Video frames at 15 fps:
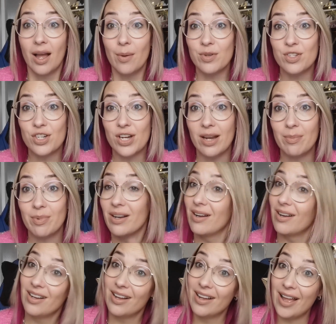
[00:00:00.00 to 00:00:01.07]
it was cheap
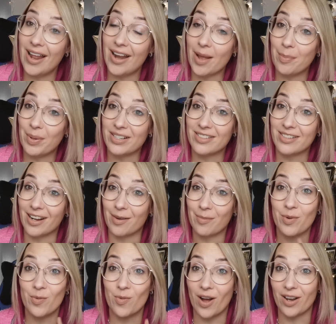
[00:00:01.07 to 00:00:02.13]
and I picked it up
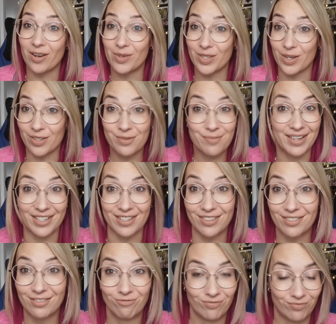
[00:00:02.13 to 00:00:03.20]
while it was on special.